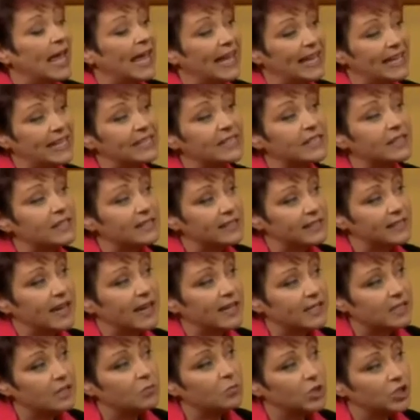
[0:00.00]
is the
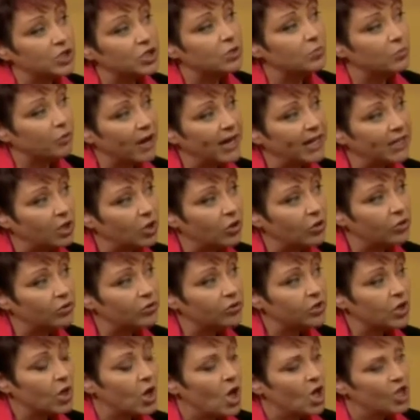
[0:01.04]
state in which the brain
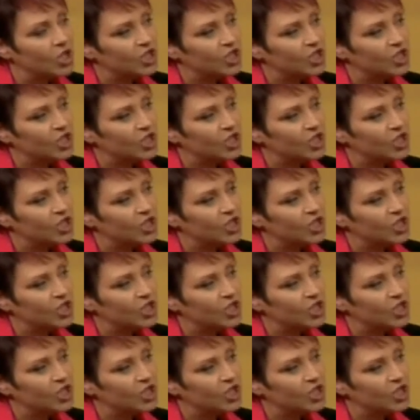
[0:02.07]
learns.